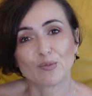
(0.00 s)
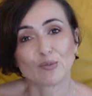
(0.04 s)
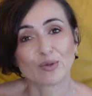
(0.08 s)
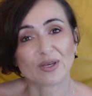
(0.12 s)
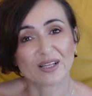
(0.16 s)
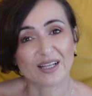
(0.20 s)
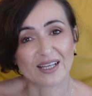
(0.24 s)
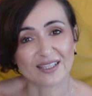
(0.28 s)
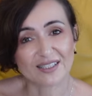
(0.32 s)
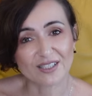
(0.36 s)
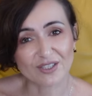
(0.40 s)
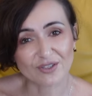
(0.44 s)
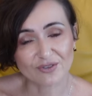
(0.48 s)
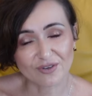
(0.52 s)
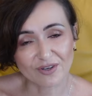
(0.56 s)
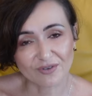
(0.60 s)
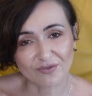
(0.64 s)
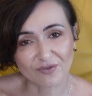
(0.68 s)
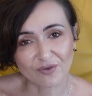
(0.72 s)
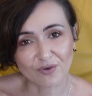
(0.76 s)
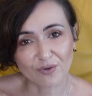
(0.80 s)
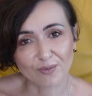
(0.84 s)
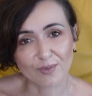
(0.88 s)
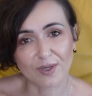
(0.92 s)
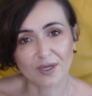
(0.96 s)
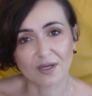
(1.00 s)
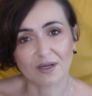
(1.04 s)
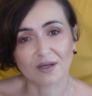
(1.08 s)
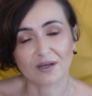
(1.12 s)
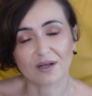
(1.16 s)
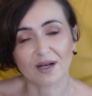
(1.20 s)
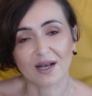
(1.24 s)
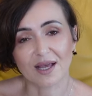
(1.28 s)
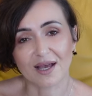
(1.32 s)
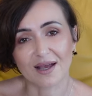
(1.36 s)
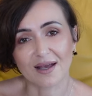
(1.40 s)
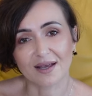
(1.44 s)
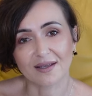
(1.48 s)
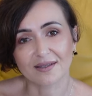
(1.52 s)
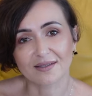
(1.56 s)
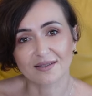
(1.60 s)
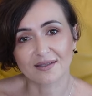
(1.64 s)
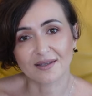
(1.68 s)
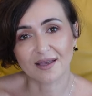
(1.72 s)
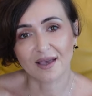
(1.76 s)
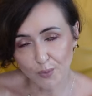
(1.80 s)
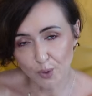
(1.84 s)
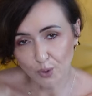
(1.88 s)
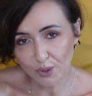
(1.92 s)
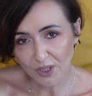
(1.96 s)
Pilates reformer class
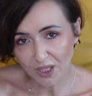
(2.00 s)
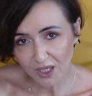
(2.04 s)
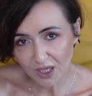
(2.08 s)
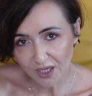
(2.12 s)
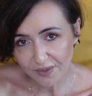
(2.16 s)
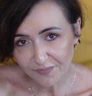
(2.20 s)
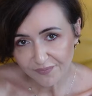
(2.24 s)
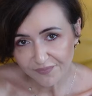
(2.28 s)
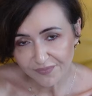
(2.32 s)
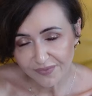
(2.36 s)
morning.